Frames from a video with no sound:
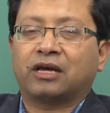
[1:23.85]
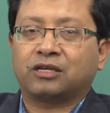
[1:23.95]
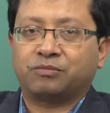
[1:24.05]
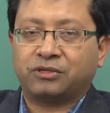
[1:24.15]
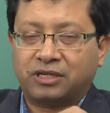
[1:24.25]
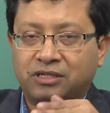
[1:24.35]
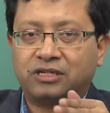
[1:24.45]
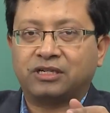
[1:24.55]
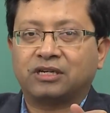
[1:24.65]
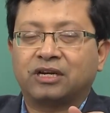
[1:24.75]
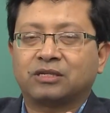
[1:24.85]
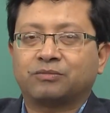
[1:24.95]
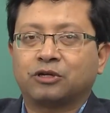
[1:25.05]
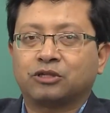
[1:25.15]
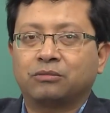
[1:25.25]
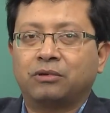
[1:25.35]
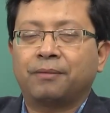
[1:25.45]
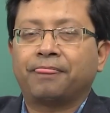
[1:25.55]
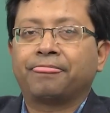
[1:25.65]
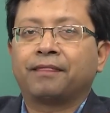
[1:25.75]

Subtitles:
as much as detail as possible,